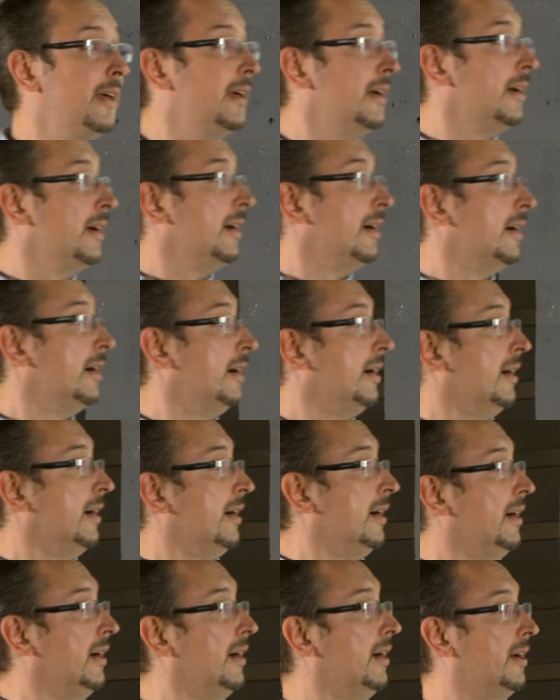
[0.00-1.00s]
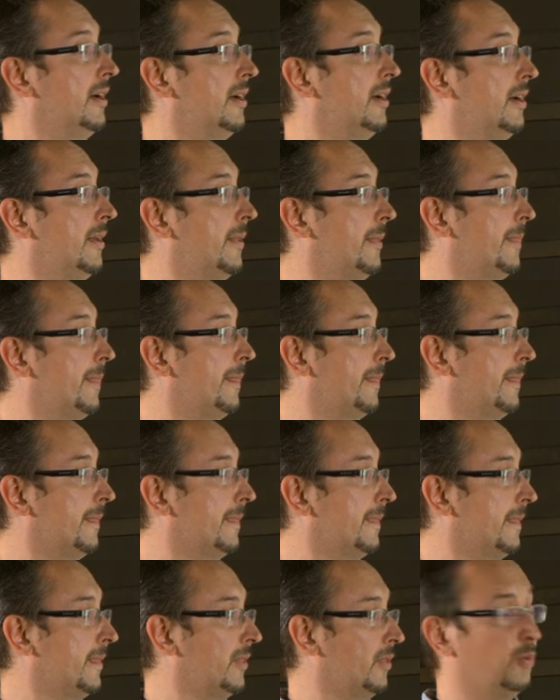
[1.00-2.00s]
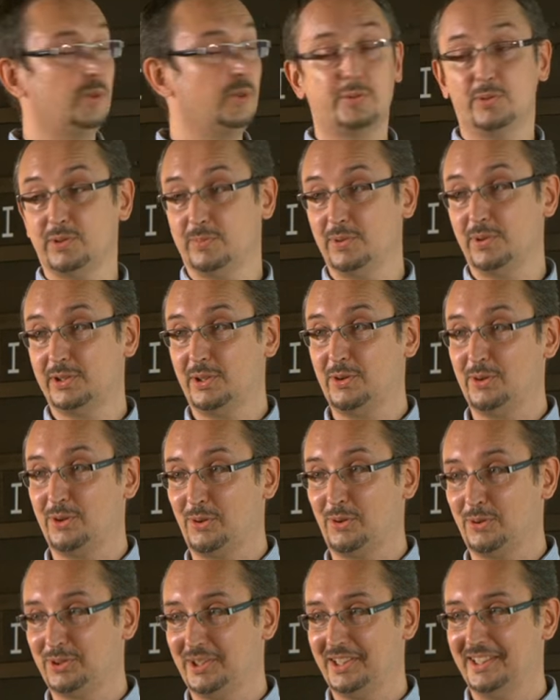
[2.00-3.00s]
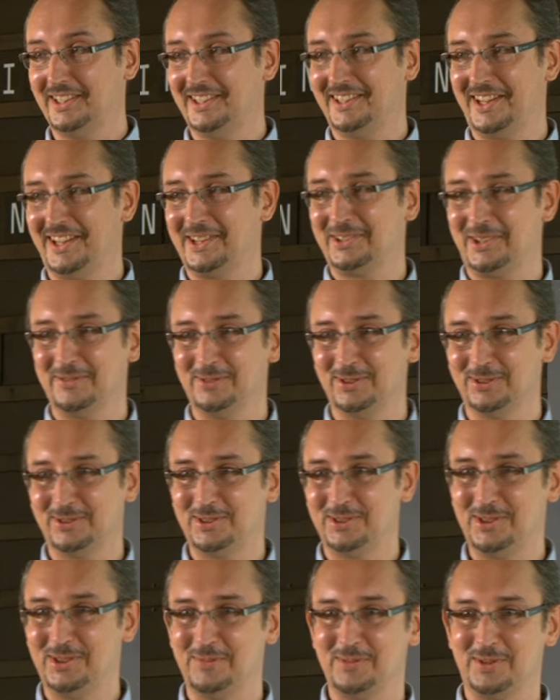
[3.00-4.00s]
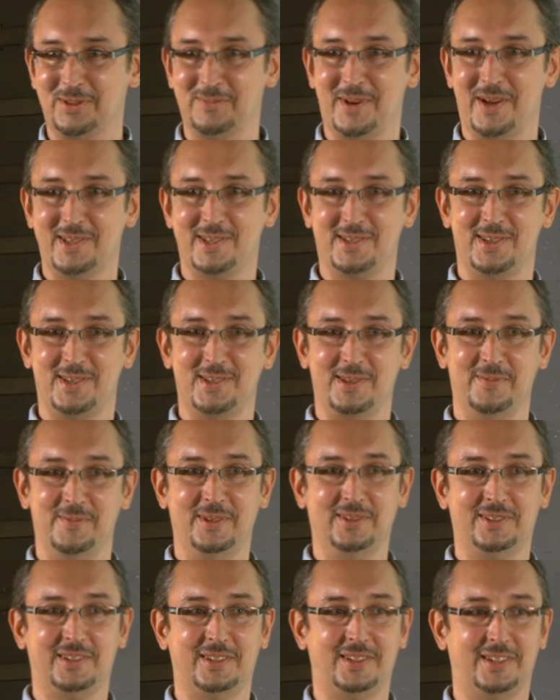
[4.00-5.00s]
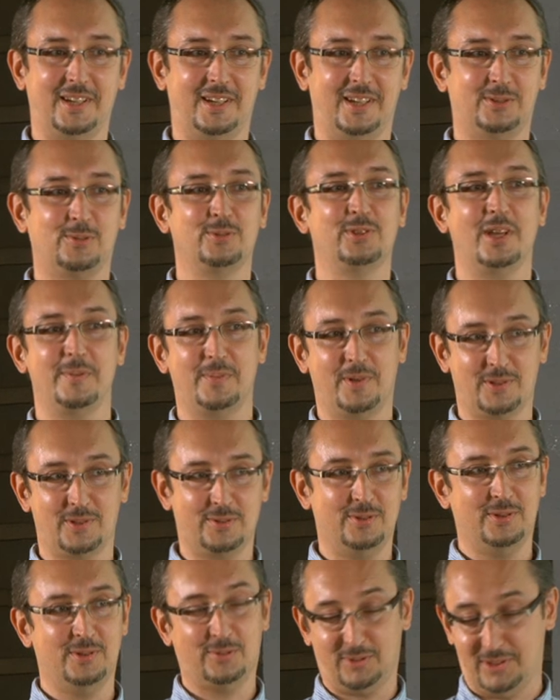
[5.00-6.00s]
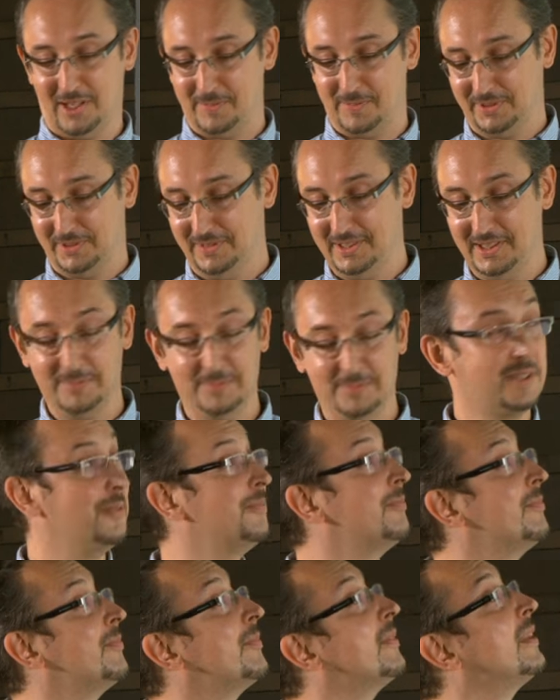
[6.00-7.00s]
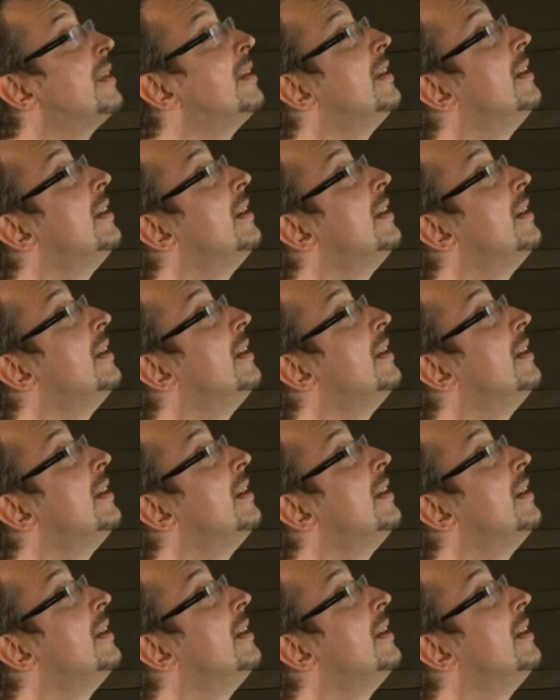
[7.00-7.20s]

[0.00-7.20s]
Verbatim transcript: Well, it was such a short introduction, what does sentiment do and where it came from and where we're